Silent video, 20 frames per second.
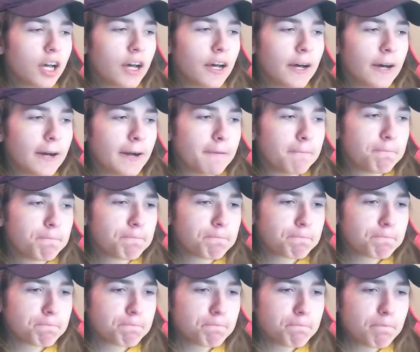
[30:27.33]

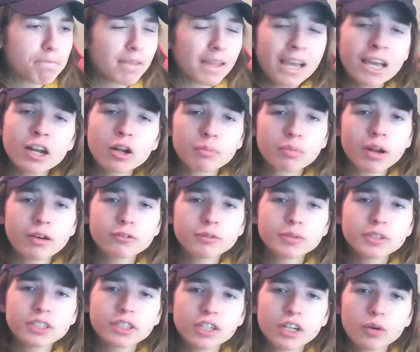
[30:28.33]
And I'll
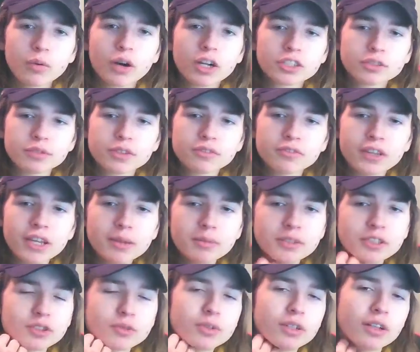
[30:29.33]
probably, watch it with the
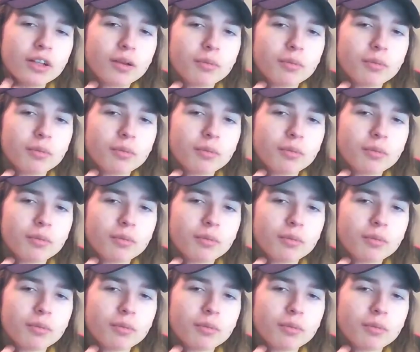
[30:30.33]
family as well.